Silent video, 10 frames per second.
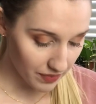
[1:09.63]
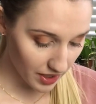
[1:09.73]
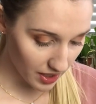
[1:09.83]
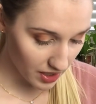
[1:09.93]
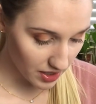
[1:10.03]

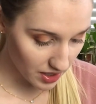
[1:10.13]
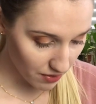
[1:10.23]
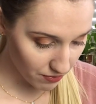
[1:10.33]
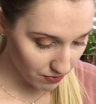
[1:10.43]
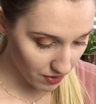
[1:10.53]
is
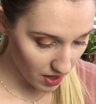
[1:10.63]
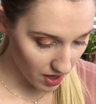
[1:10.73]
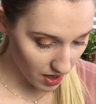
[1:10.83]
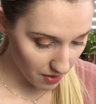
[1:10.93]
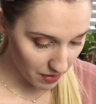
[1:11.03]

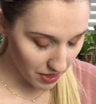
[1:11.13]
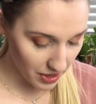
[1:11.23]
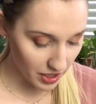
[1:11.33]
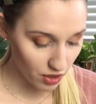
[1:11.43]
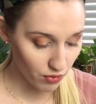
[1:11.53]
from
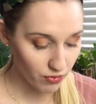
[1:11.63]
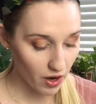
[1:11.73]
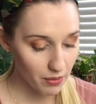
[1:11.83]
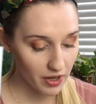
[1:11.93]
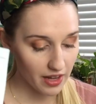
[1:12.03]
Thank You
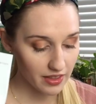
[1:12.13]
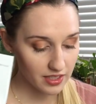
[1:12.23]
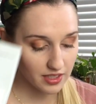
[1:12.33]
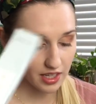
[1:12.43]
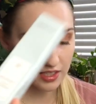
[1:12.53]
Farmer, and
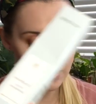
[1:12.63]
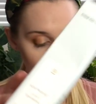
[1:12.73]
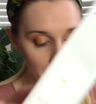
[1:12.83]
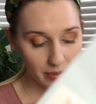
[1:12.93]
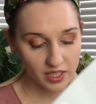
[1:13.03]
this is a
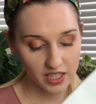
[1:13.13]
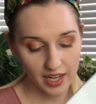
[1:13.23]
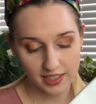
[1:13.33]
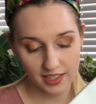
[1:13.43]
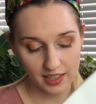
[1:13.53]
Sun
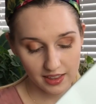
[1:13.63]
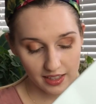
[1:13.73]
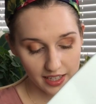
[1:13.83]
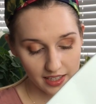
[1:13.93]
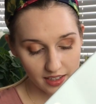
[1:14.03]
Protect
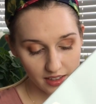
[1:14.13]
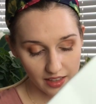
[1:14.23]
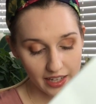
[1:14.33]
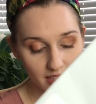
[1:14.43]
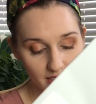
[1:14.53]
Light,
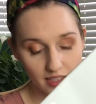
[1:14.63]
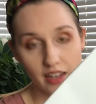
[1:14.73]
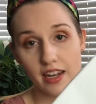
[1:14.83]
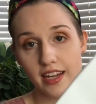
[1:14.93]
Light Sun